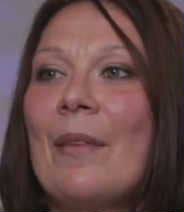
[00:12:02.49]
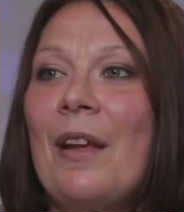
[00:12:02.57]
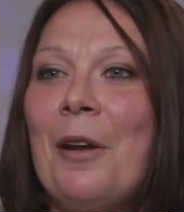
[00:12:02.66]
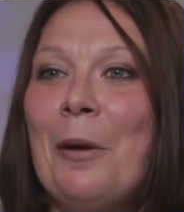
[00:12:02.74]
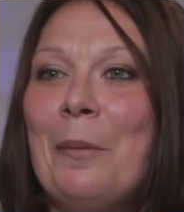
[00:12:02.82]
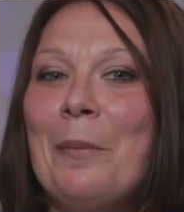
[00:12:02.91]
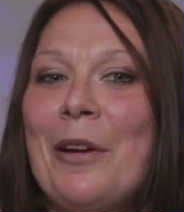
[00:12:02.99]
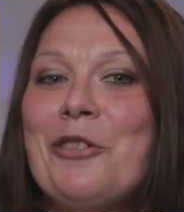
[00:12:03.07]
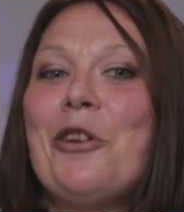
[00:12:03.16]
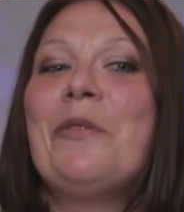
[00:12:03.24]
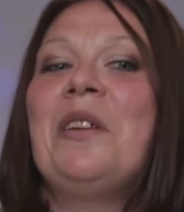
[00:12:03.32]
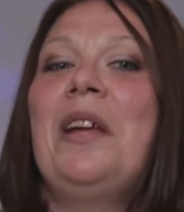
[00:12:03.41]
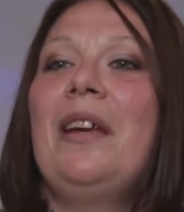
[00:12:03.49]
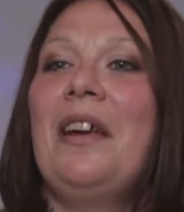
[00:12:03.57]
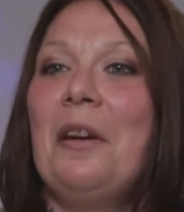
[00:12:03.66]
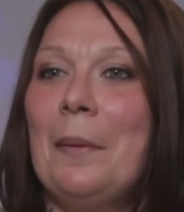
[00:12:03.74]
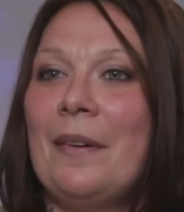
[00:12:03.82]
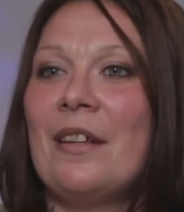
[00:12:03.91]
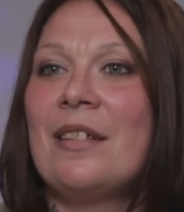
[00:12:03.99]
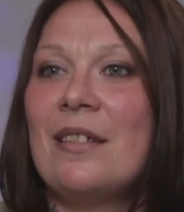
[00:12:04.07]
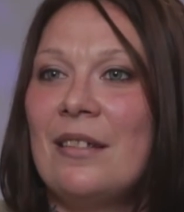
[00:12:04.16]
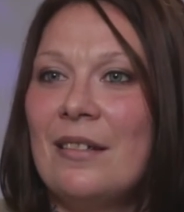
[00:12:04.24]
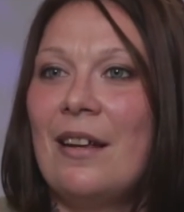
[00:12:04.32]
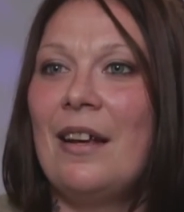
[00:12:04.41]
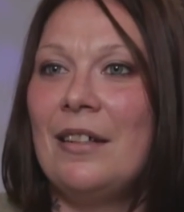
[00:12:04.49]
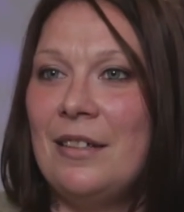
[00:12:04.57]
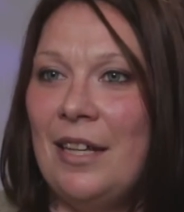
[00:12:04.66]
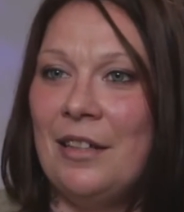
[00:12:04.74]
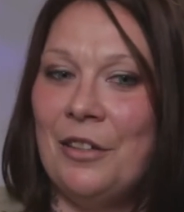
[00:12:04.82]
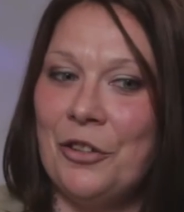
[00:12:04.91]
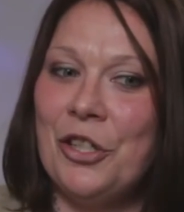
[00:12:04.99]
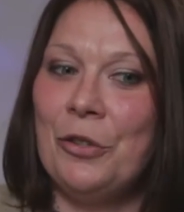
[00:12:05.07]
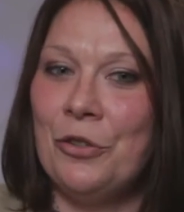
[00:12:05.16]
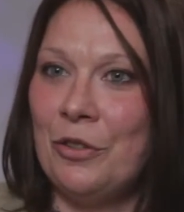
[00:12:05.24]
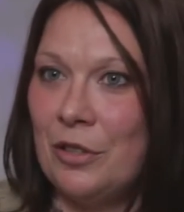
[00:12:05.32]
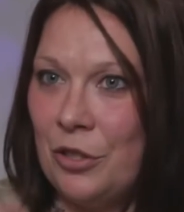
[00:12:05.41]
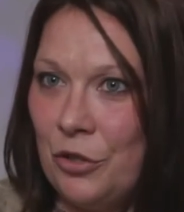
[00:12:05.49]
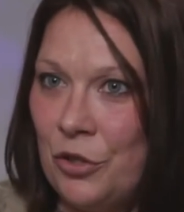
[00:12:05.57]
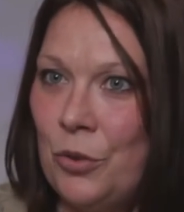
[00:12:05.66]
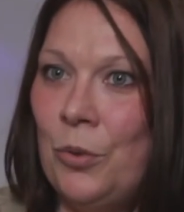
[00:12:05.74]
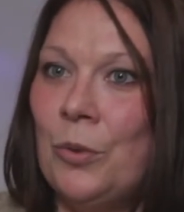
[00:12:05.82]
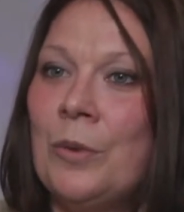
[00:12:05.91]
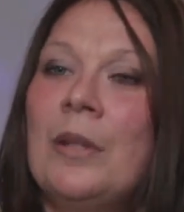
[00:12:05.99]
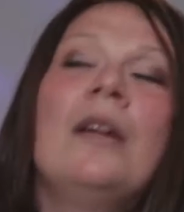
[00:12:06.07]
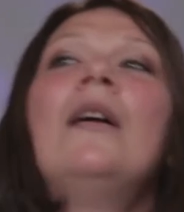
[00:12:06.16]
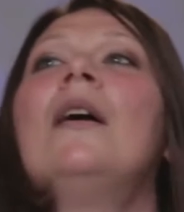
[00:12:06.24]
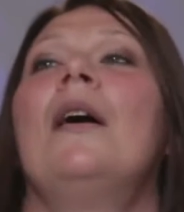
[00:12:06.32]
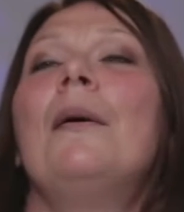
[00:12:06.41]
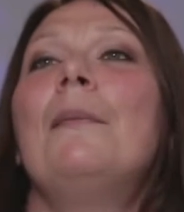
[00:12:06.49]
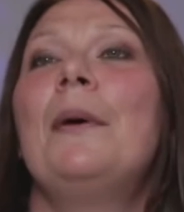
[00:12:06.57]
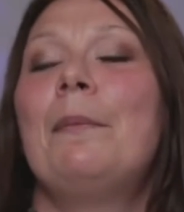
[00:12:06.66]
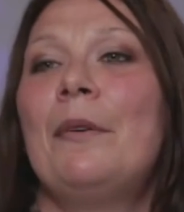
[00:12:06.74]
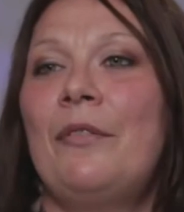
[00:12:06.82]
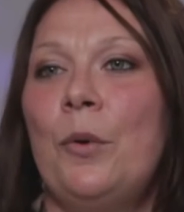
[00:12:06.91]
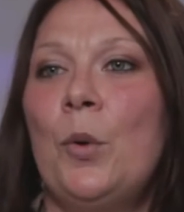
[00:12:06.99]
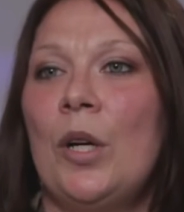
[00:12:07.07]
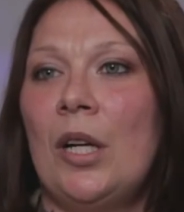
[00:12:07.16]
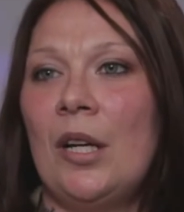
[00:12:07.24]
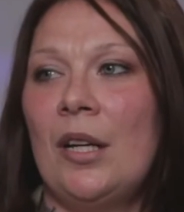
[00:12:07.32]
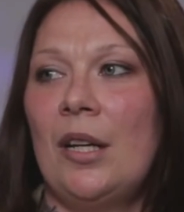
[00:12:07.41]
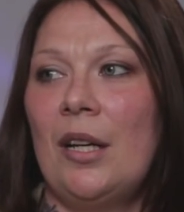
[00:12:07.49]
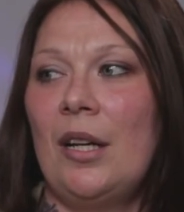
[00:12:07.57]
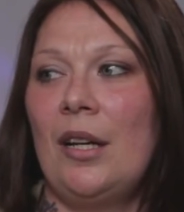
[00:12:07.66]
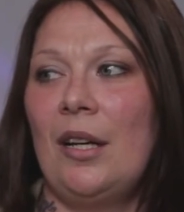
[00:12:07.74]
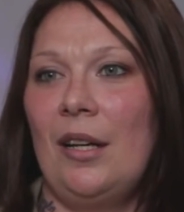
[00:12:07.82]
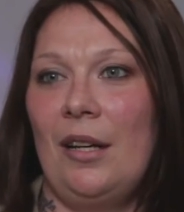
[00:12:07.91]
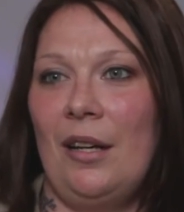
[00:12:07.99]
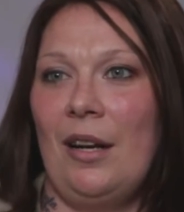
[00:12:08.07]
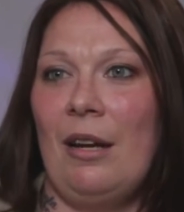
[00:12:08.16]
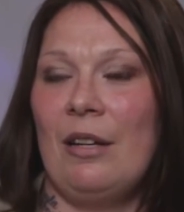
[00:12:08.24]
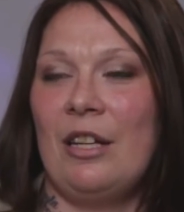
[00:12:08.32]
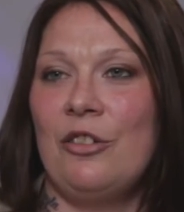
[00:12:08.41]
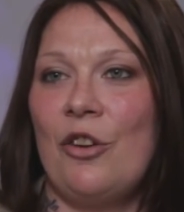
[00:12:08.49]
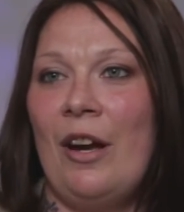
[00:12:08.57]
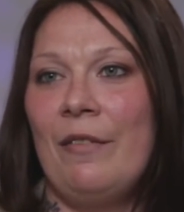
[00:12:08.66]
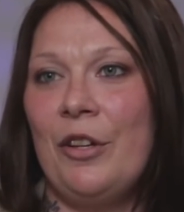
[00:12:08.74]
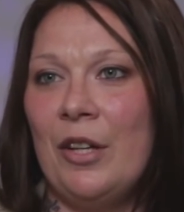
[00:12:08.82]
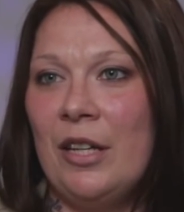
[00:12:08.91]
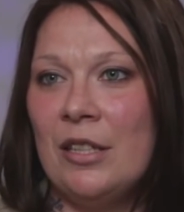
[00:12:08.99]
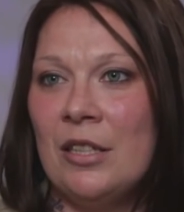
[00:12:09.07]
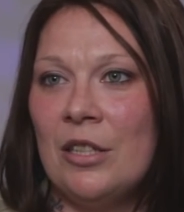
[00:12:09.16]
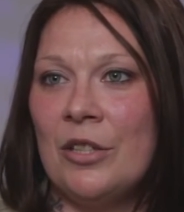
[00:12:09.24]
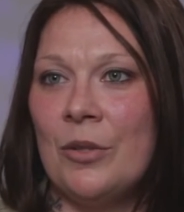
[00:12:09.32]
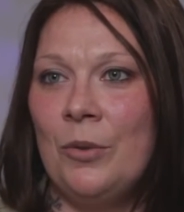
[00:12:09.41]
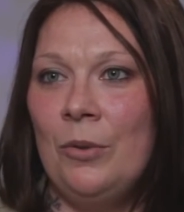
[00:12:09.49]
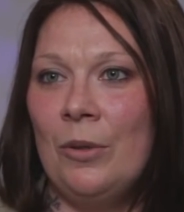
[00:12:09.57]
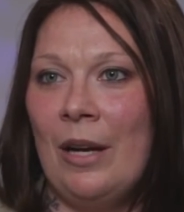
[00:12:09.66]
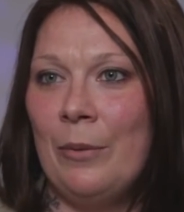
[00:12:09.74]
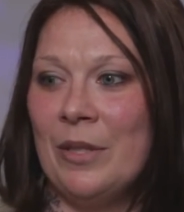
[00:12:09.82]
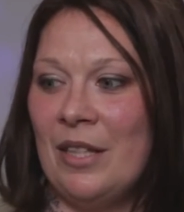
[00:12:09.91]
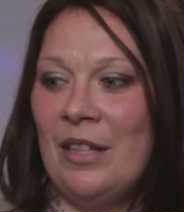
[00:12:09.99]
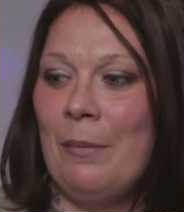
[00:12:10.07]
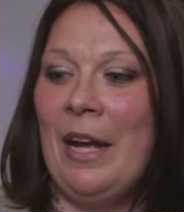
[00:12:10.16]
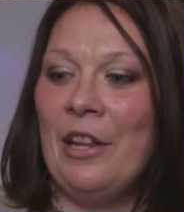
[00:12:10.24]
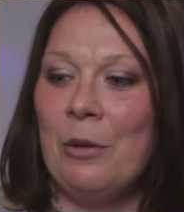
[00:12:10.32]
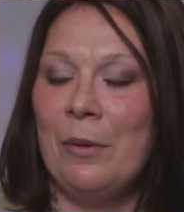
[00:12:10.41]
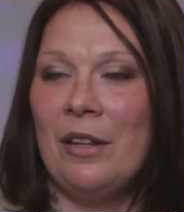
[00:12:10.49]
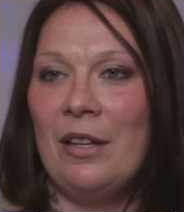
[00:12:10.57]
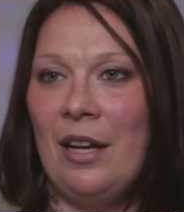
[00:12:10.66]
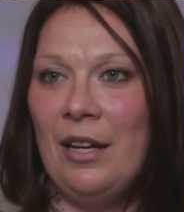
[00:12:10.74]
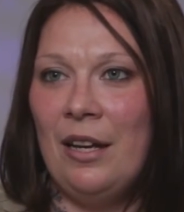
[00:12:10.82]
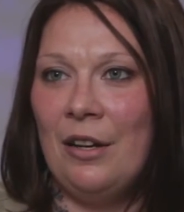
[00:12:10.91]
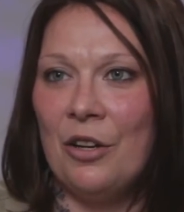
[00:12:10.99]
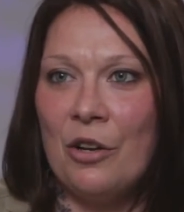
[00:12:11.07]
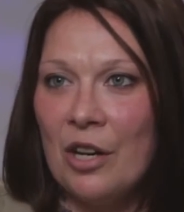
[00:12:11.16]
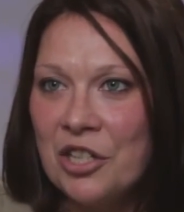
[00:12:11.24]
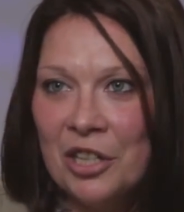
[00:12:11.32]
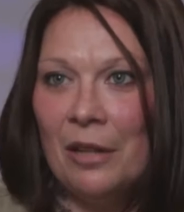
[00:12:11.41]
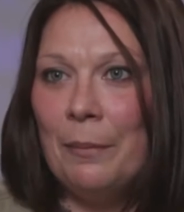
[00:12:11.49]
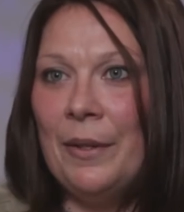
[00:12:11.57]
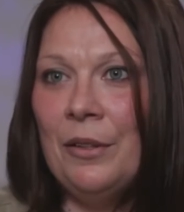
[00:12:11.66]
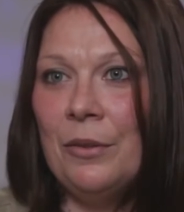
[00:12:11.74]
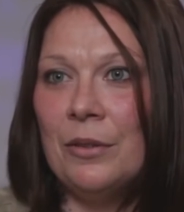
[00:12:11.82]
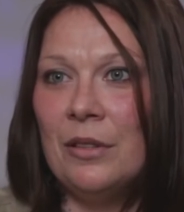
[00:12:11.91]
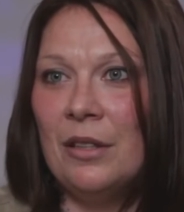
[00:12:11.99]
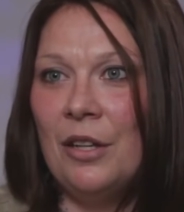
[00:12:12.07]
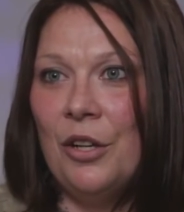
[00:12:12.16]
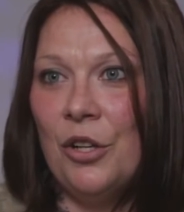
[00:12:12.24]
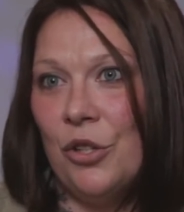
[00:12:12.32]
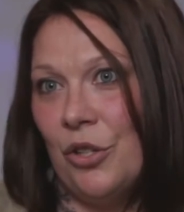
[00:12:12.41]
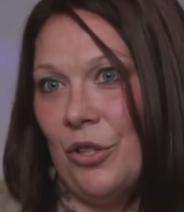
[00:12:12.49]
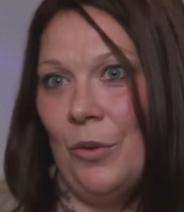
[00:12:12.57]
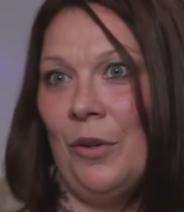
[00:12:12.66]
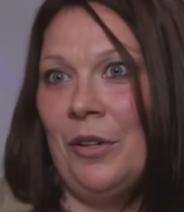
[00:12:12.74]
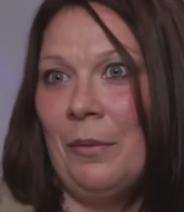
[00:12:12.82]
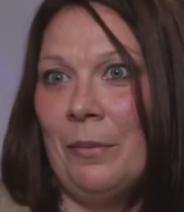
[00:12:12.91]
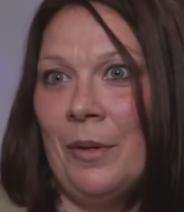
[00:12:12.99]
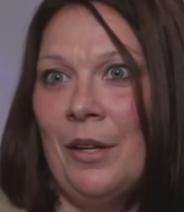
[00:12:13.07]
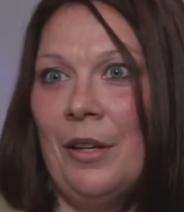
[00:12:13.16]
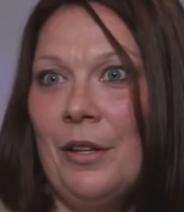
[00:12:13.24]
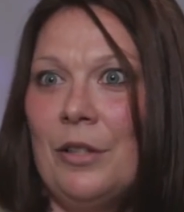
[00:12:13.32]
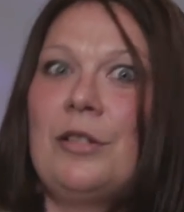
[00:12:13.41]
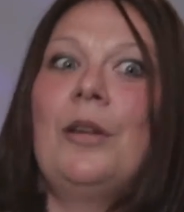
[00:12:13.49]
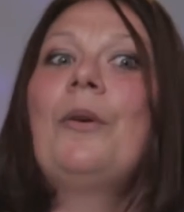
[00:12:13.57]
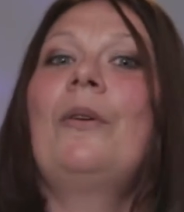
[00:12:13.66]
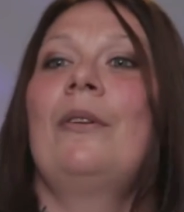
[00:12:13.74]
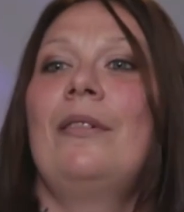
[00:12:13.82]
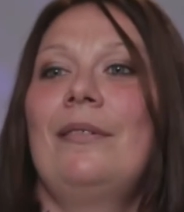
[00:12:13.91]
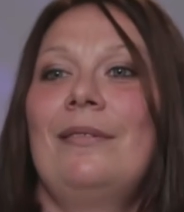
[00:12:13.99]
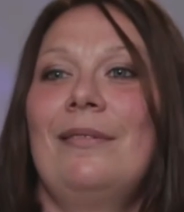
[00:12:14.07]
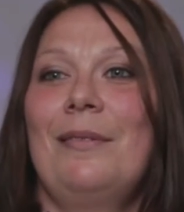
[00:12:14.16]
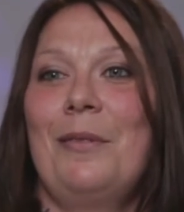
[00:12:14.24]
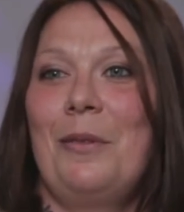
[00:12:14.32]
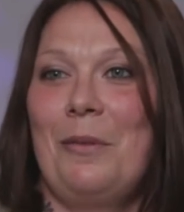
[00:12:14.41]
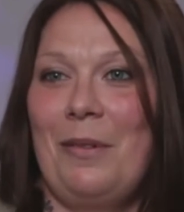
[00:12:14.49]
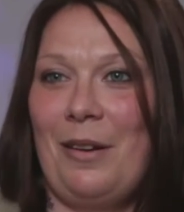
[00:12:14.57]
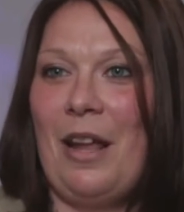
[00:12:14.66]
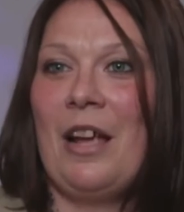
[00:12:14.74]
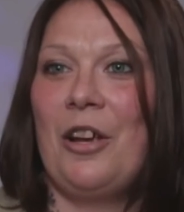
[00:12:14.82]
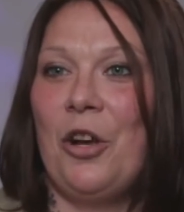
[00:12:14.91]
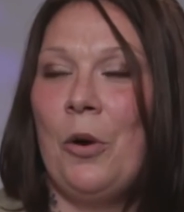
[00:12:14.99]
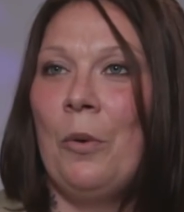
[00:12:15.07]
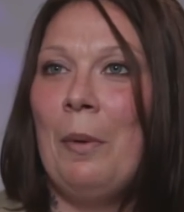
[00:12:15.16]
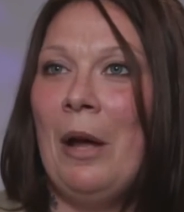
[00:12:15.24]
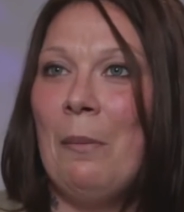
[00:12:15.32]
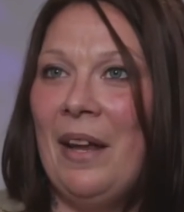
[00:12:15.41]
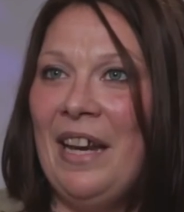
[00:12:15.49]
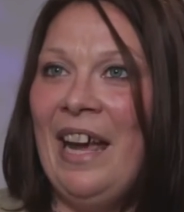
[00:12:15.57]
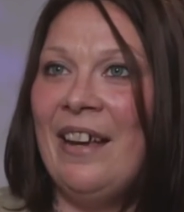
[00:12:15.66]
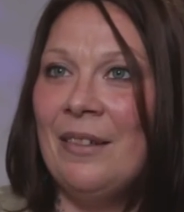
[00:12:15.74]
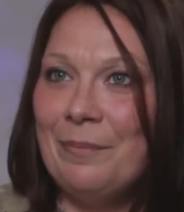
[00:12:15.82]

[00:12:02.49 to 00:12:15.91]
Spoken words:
I drove the daycare bus. I had to take their children to school. But before I could drive their kids to school, I was in the bathroom of the daycare, crushing up pills, snorting them, so I could go about my day.